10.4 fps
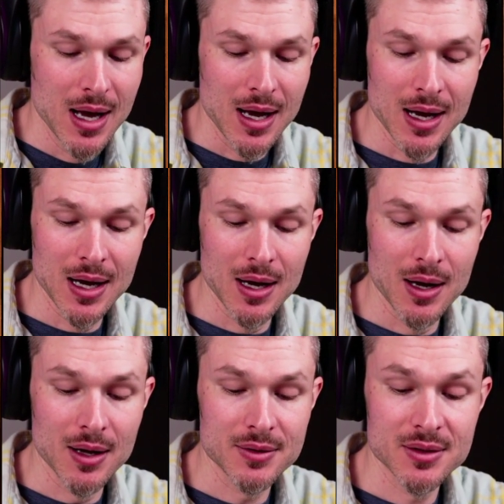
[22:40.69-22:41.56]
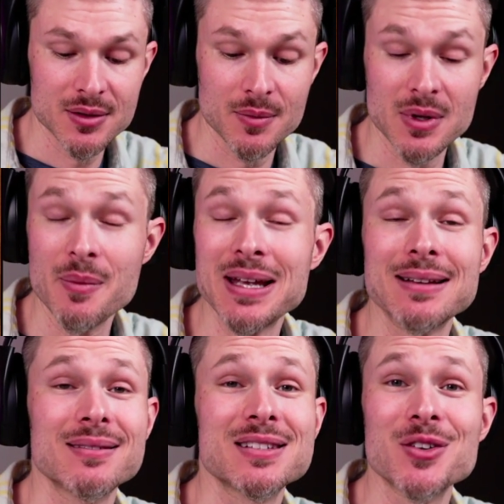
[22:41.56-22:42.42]
Uh, I mean,
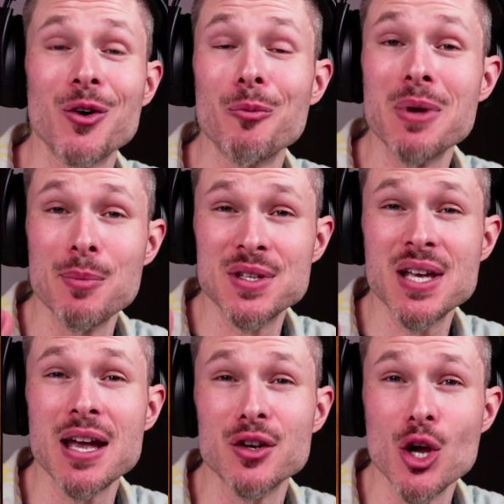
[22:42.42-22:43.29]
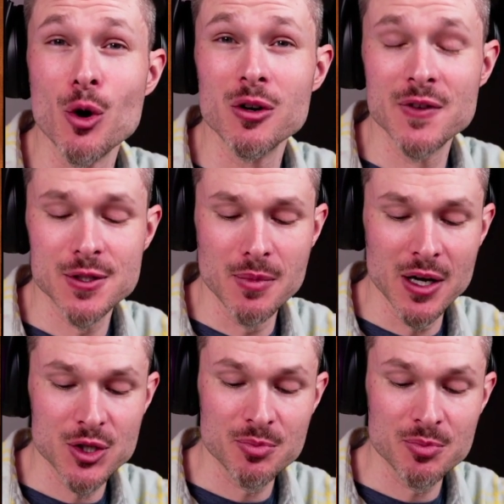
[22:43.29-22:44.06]
so maybe take note of as much,